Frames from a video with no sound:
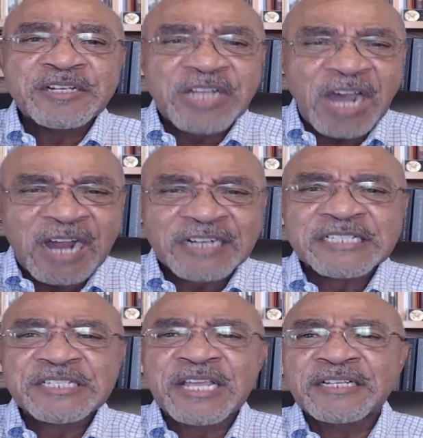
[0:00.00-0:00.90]

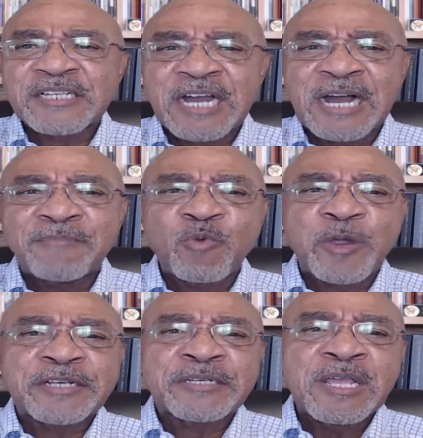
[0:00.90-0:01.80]
Darkness can come
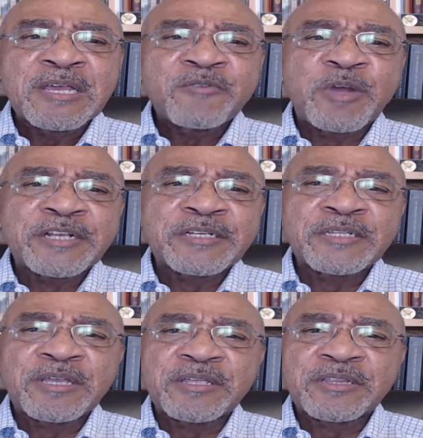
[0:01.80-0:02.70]
when,
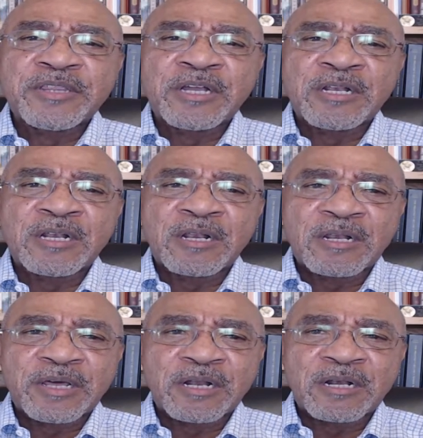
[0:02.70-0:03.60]
when uh, the,
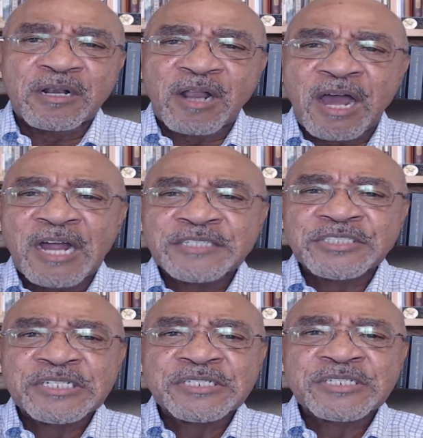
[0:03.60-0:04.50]
the
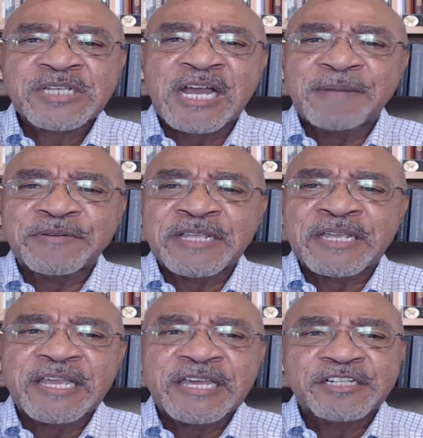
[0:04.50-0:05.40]
largest
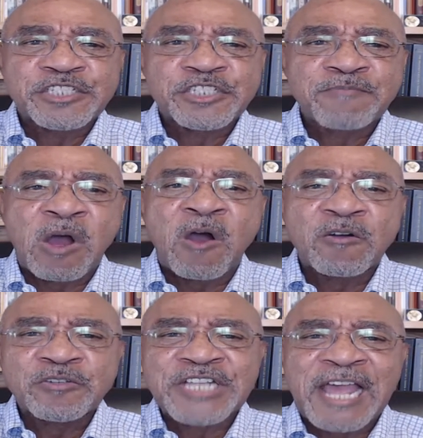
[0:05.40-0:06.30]
company in a
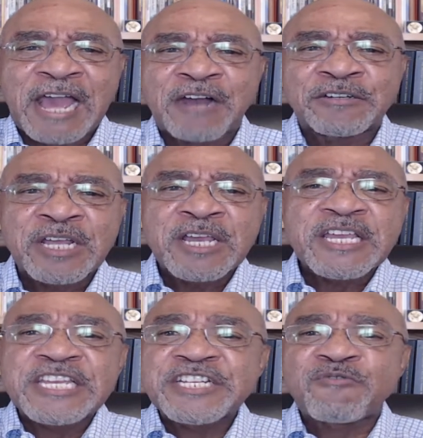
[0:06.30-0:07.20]
small town
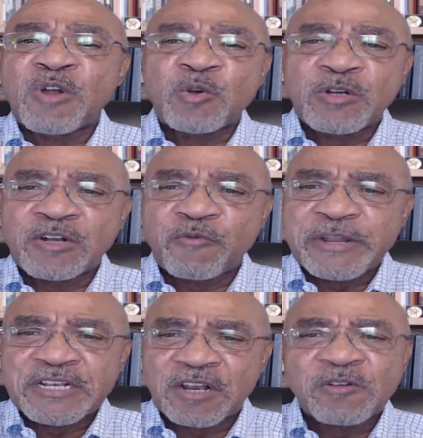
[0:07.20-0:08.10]
is ro-
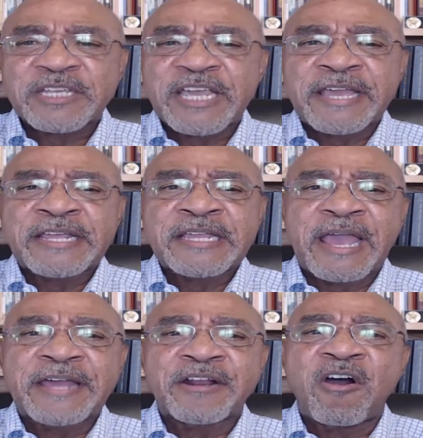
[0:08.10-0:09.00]
relocating,
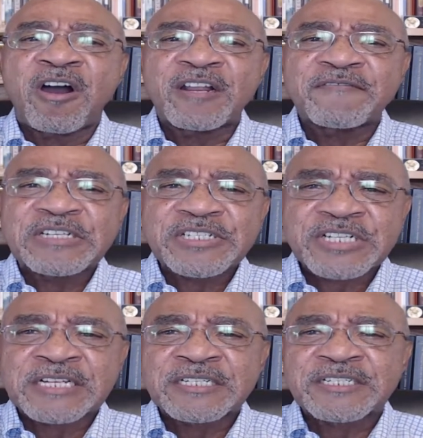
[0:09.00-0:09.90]
and all of a
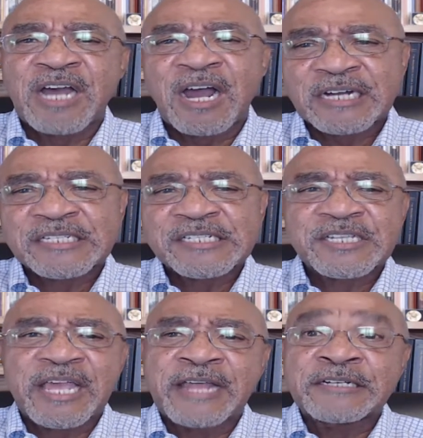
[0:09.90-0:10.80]
sudden,
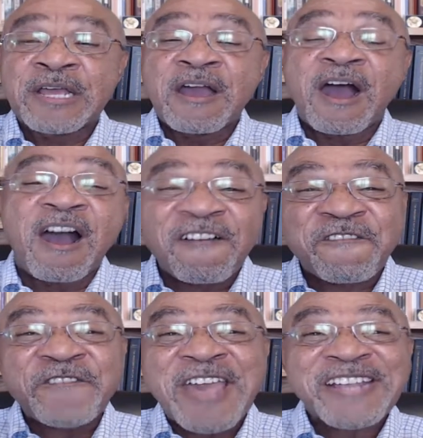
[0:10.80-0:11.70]
darkness can
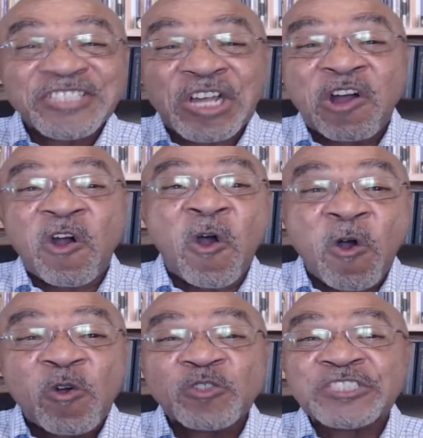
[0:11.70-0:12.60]
affect a whole